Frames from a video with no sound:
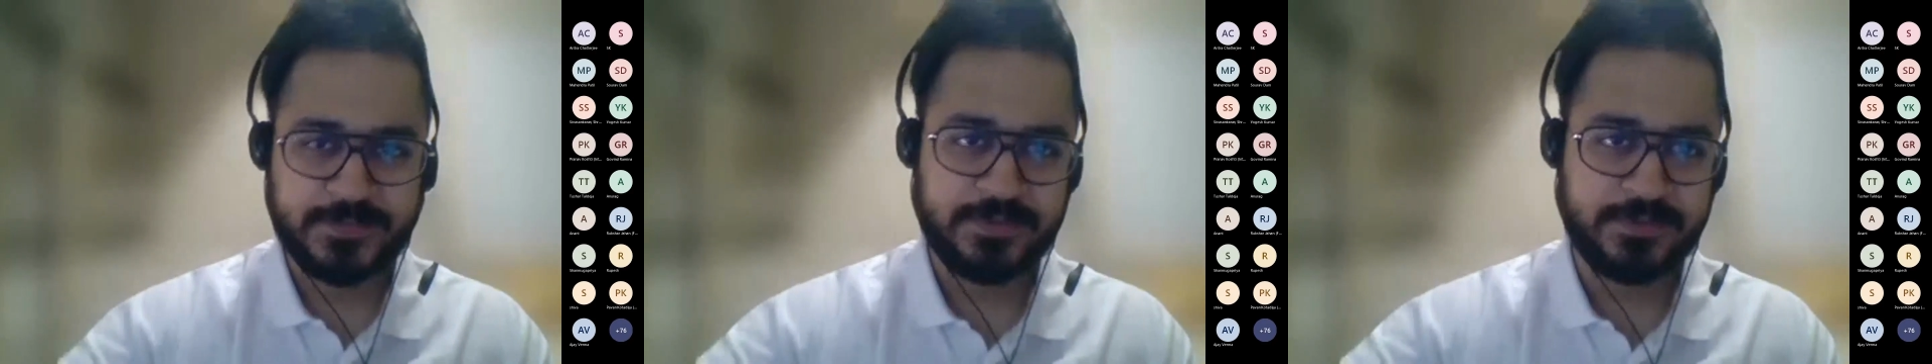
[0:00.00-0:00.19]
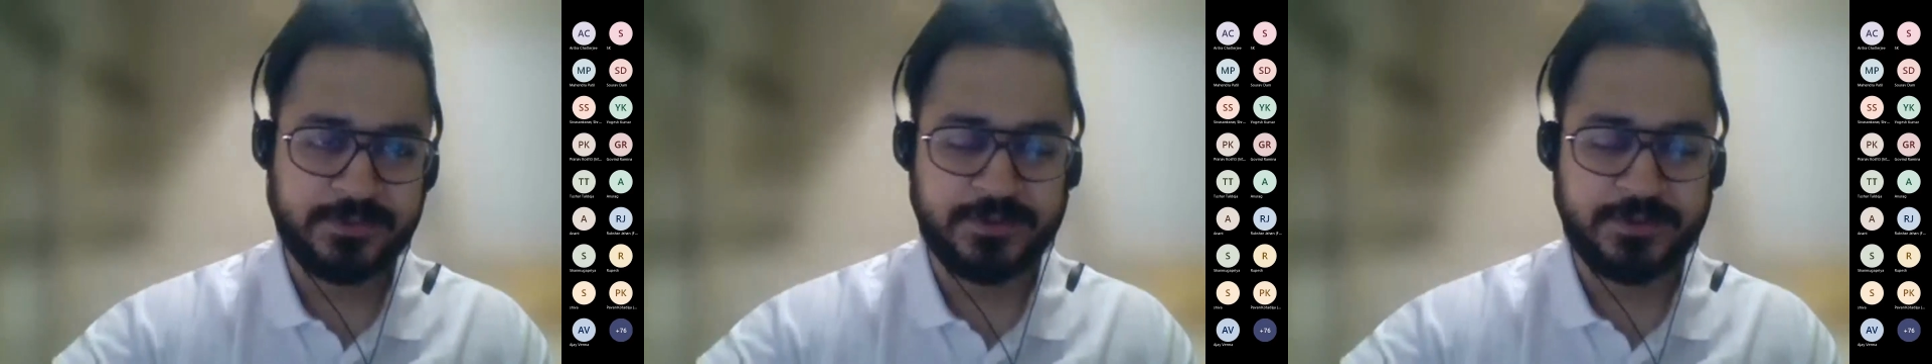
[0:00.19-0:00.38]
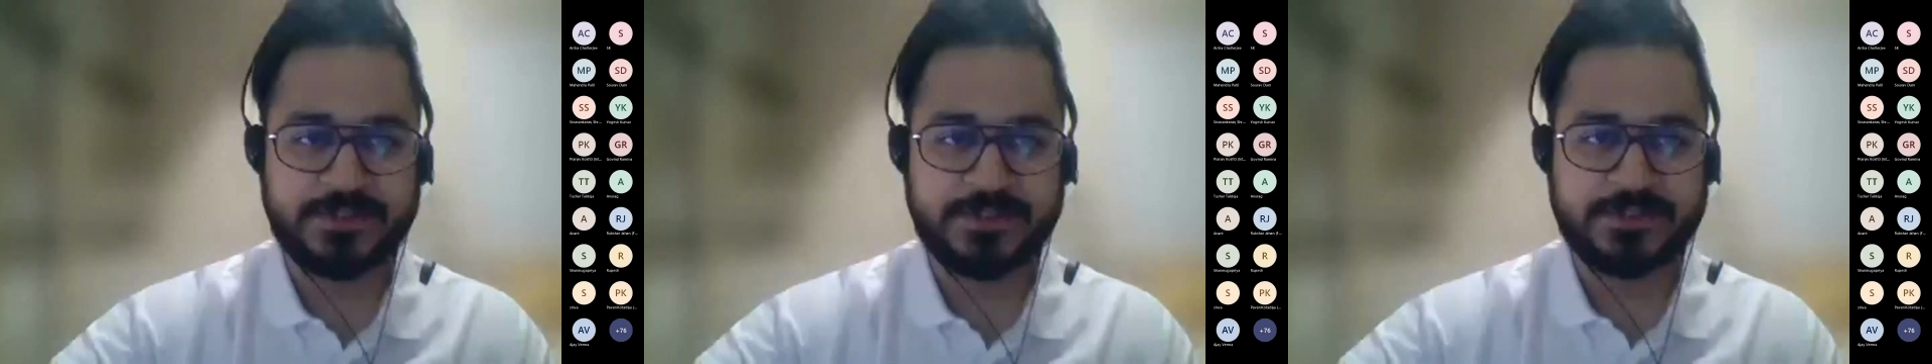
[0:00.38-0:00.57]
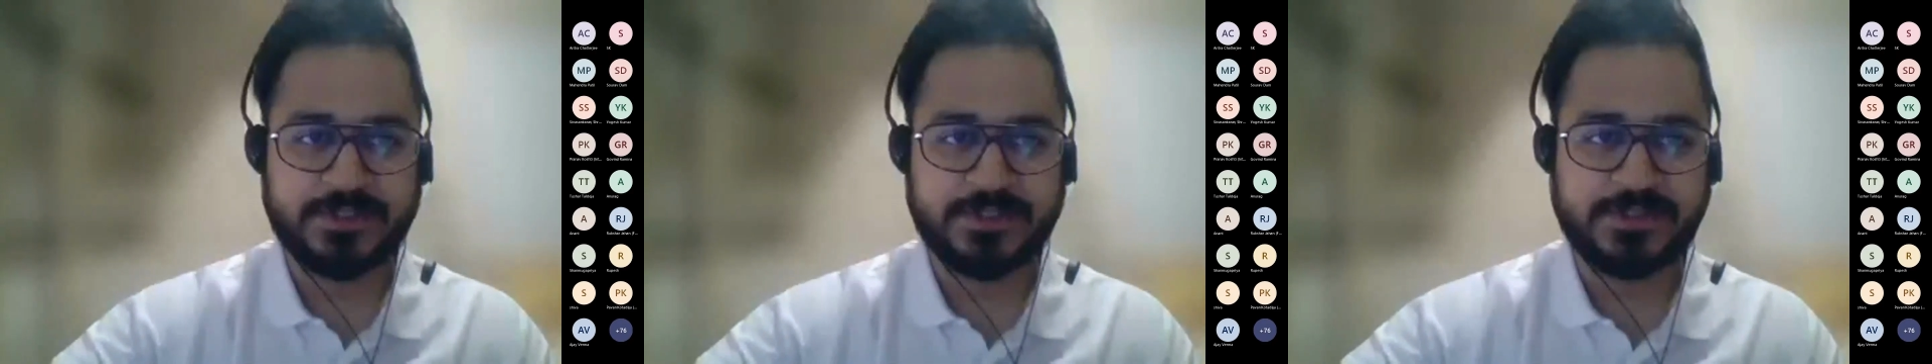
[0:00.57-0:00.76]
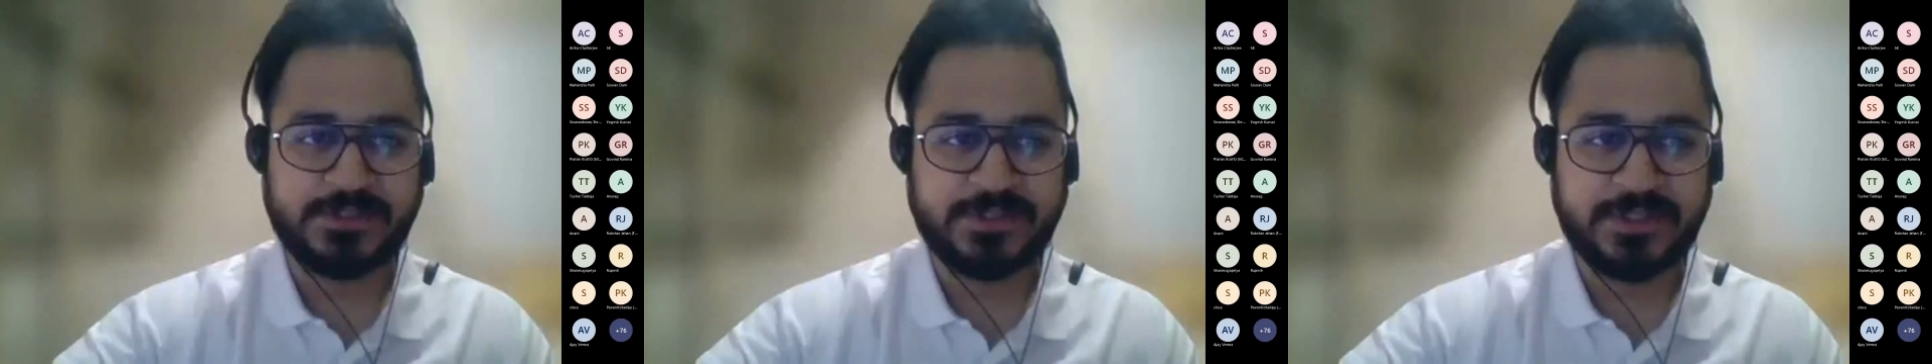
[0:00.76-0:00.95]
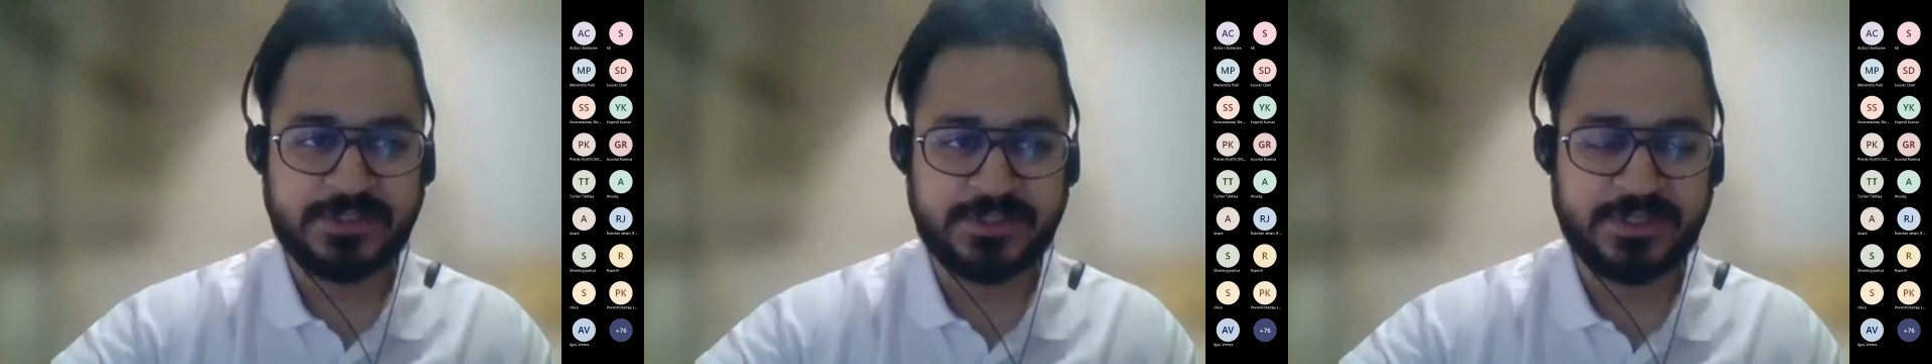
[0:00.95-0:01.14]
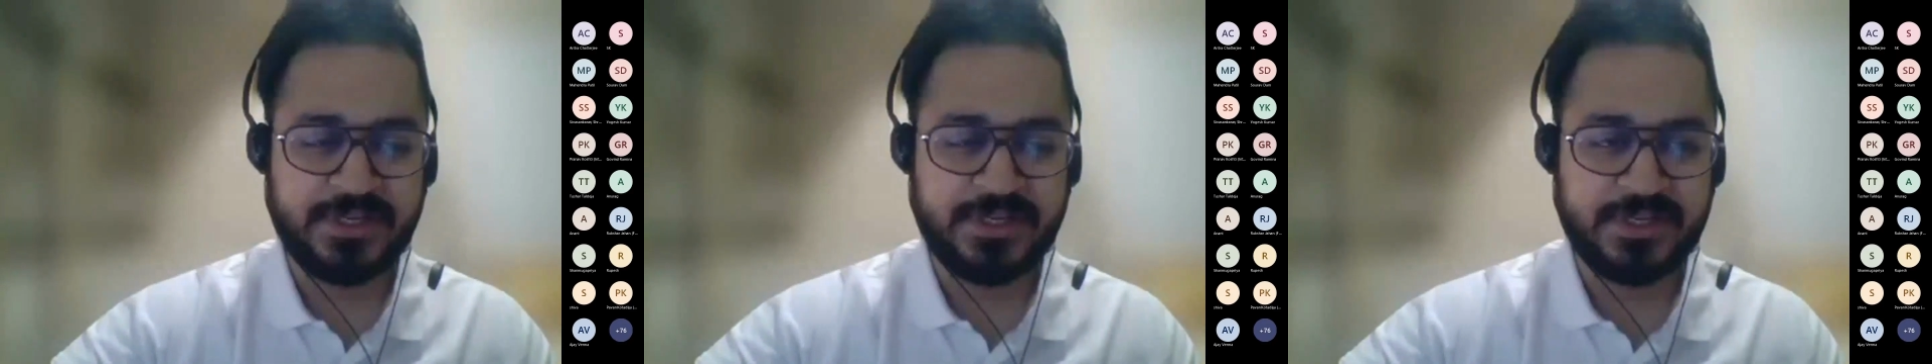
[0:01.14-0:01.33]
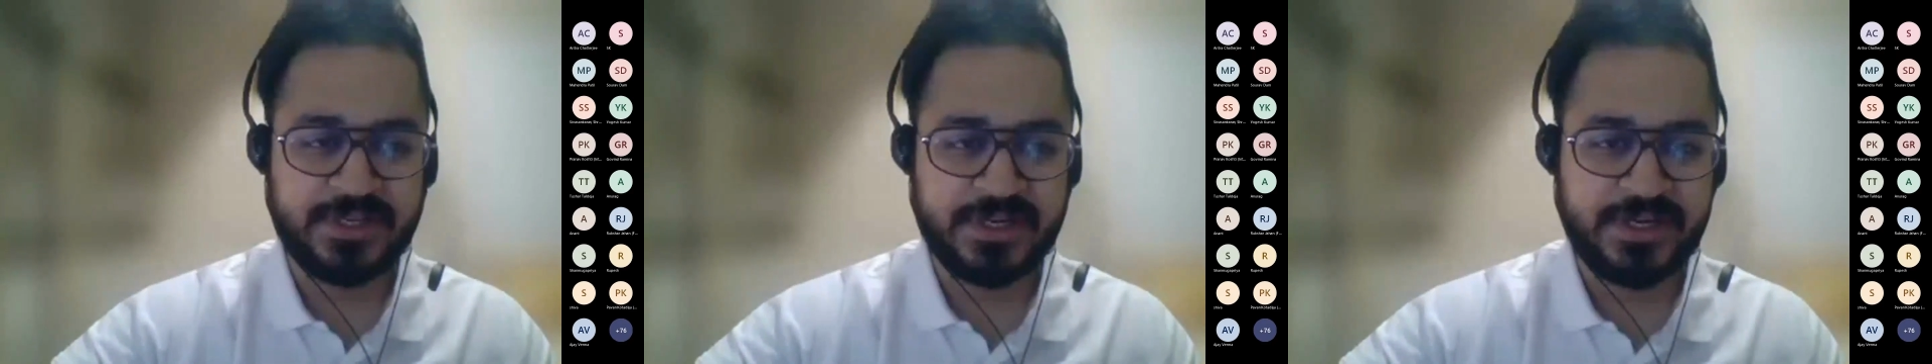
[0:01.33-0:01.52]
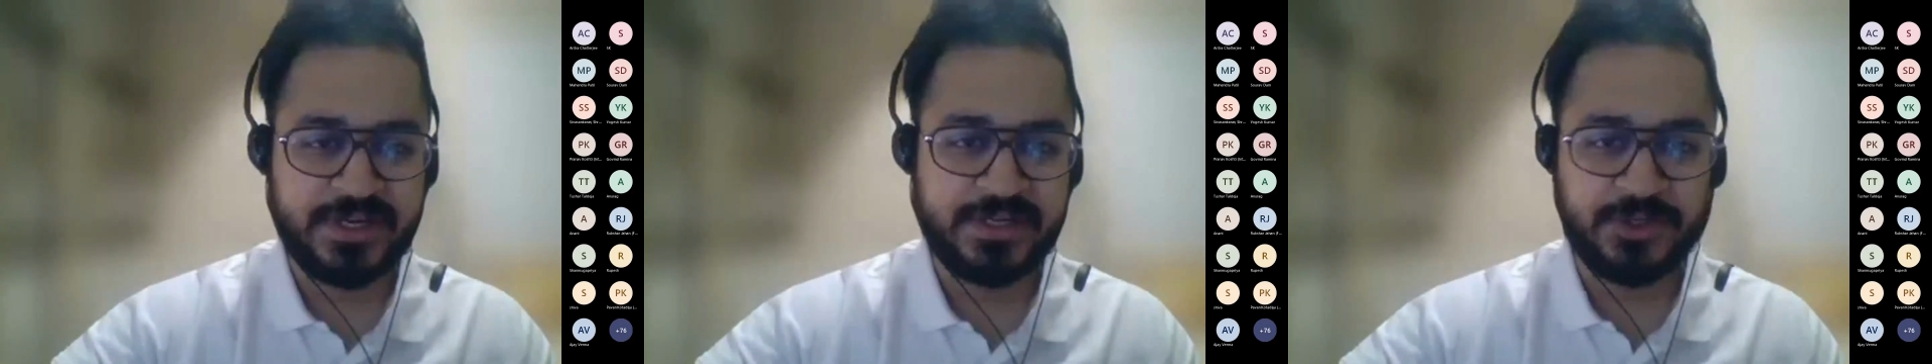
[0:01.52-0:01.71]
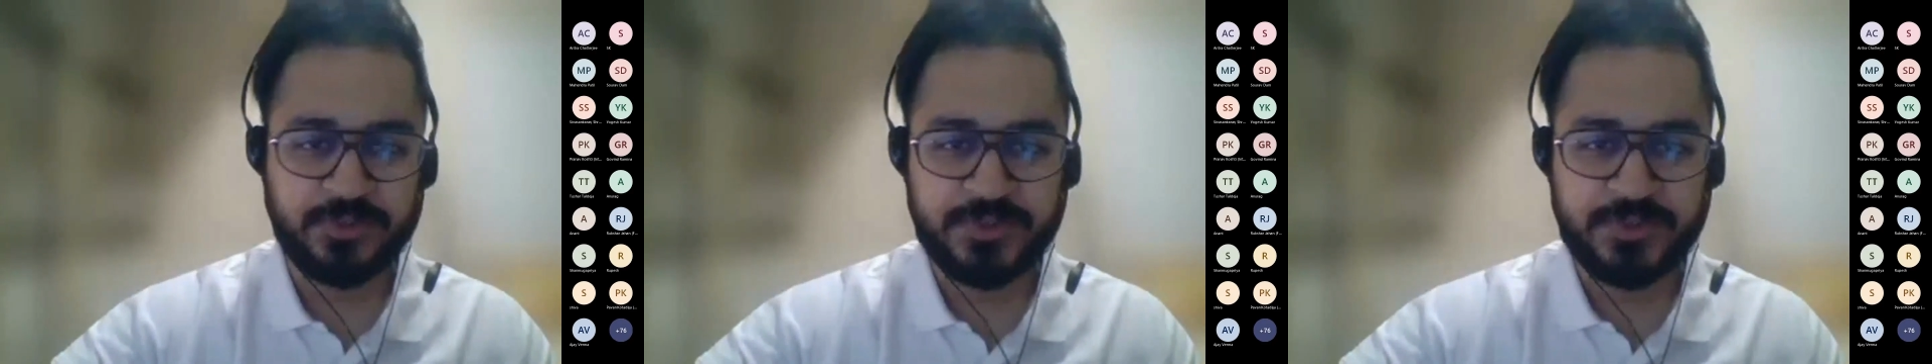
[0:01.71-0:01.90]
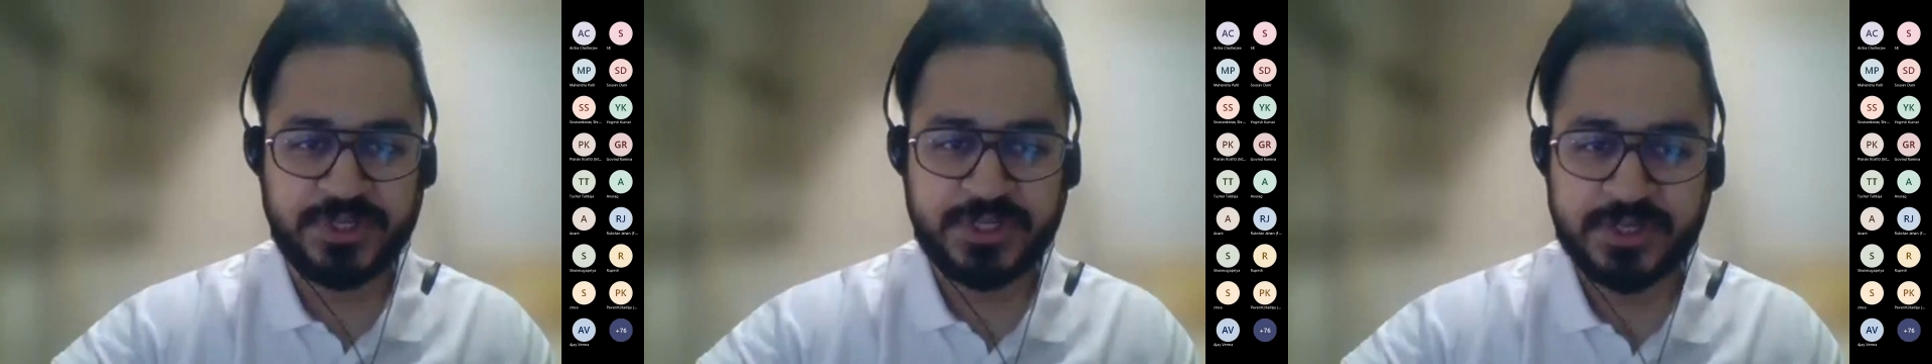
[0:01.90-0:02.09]
No, it's really great to
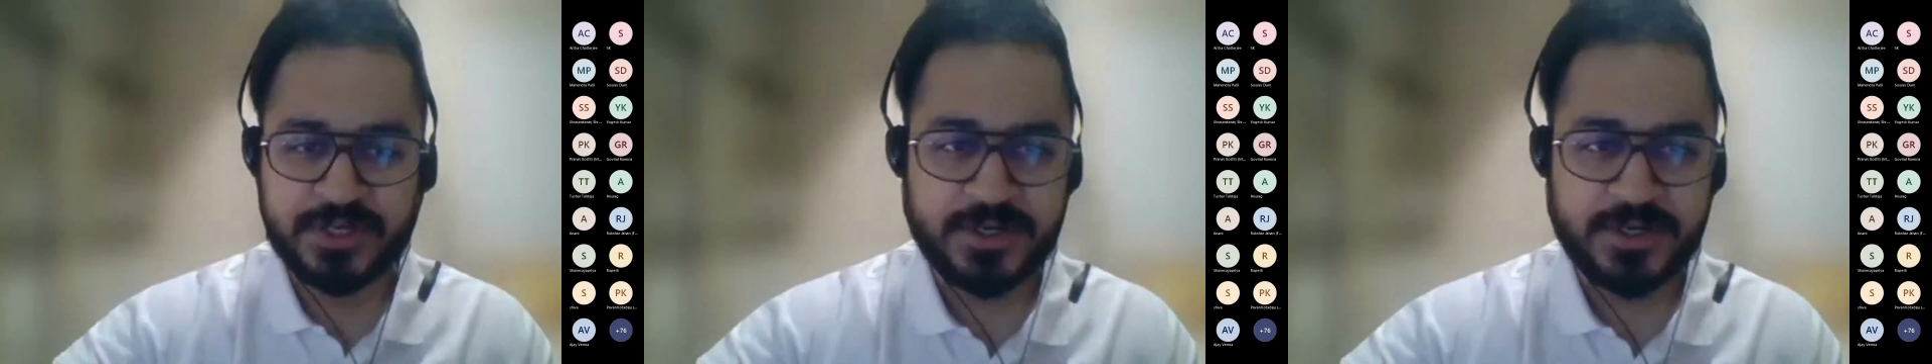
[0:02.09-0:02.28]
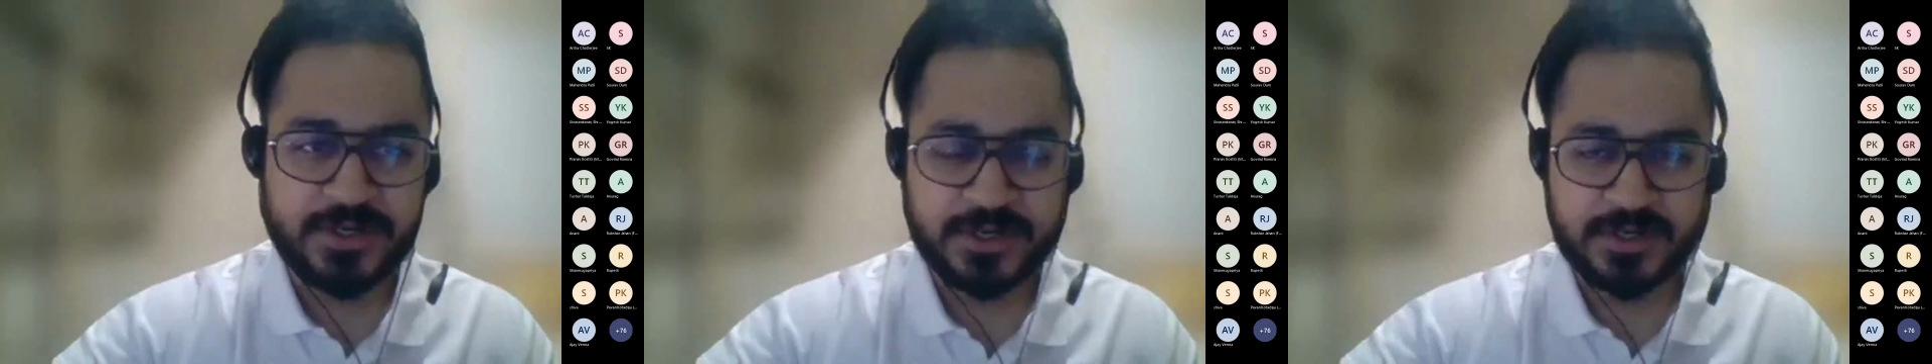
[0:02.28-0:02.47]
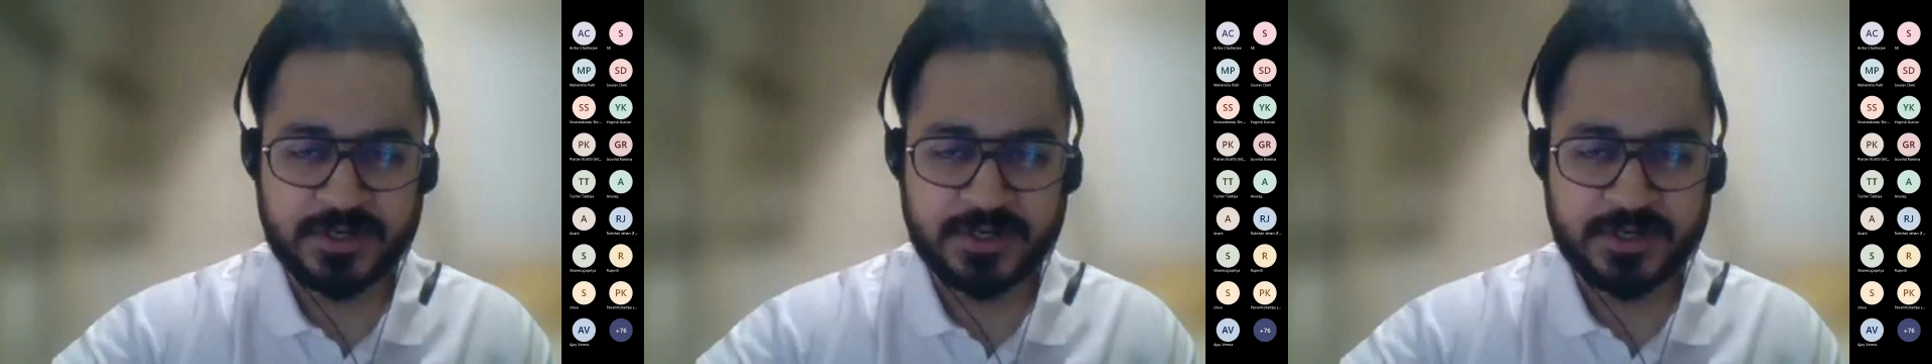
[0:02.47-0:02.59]
be here.